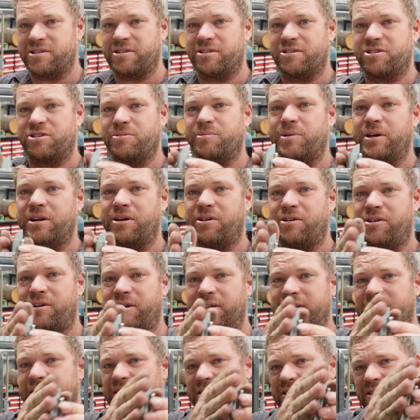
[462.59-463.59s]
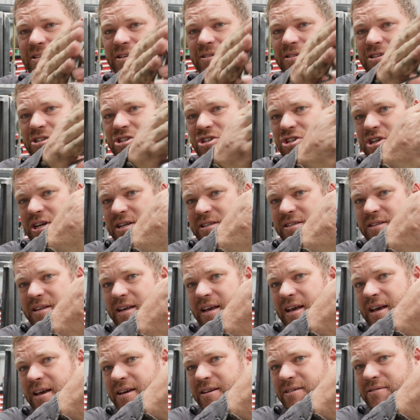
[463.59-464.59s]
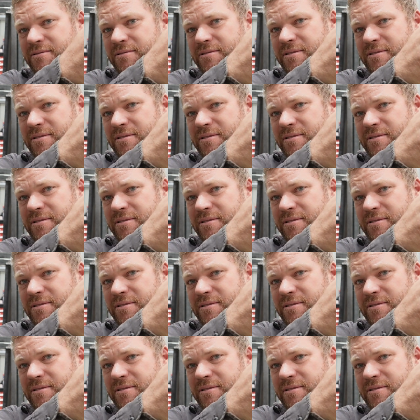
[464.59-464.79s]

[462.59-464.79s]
and I should be able to hide this so it's just the handle.